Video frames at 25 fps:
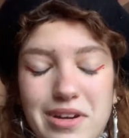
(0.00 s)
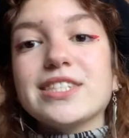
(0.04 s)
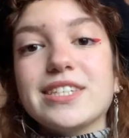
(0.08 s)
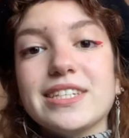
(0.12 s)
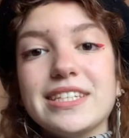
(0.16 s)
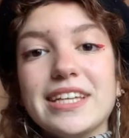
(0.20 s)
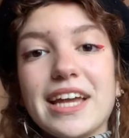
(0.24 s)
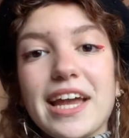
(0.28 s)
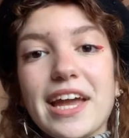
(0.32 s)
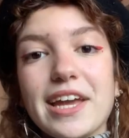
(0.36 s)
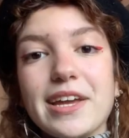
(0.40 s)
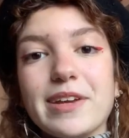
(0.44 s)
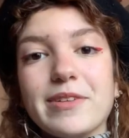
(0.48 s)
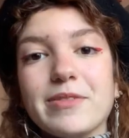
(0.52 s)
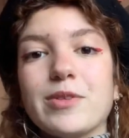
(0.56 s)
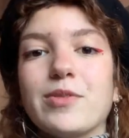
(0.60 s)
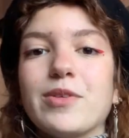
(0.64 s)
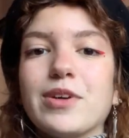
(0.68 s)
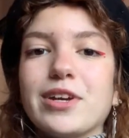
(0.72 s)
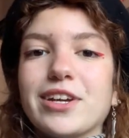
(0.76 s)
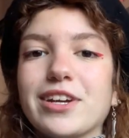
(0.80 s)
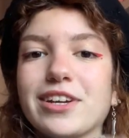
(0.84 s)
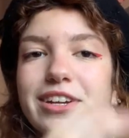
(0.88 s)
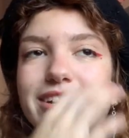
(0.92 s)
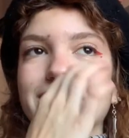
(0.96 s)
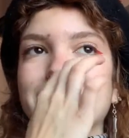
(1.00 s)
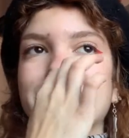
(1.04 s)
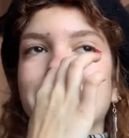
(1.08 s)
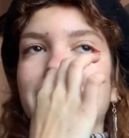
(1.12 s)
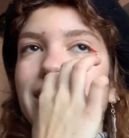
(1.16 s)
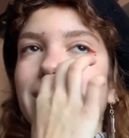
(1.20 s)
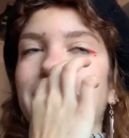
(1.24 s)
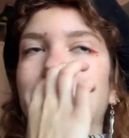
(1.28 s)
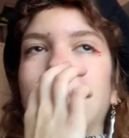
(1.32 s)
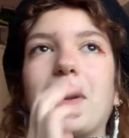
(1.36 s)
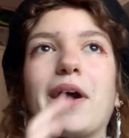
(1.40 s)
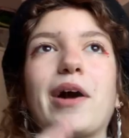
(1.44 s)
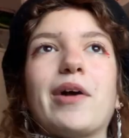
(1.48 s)
Today we're gonna talk
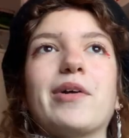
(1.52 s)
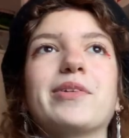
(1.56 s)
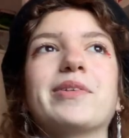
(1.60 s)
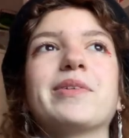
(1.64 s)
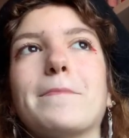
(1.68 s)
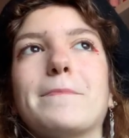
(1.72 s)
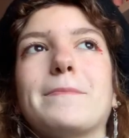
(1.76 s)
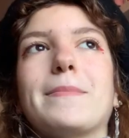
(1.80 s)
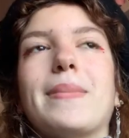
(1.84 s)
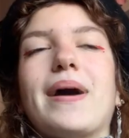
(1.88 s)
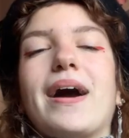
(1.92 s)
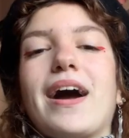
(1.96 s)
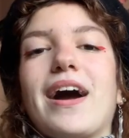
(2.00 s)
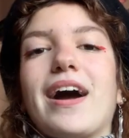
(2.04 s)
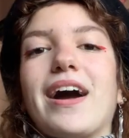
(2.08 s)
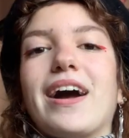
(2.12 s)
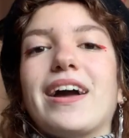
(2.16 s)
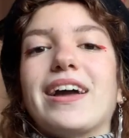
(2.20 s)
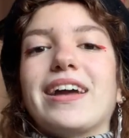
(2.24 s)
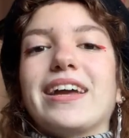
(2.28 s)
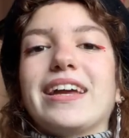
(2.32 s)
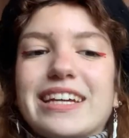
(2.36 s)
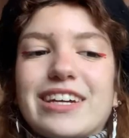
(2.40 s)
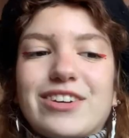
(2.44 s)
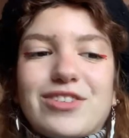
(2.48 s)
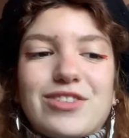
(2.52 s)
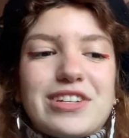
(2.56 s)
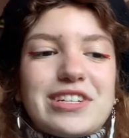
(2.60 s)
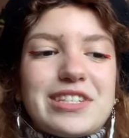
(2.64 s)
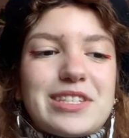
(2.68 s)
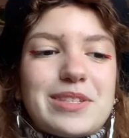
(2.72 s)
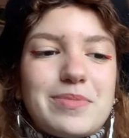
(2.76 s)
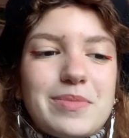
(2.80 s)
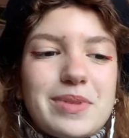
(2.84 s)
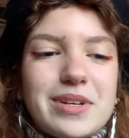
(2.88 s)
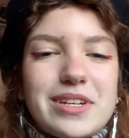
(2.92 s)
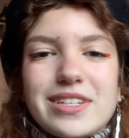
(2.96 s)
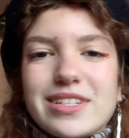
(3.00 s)
about my
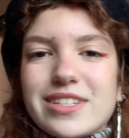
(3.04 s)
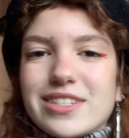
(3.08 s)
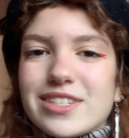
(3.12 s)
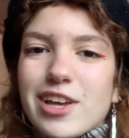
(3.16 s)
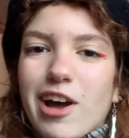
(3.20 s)
Christmas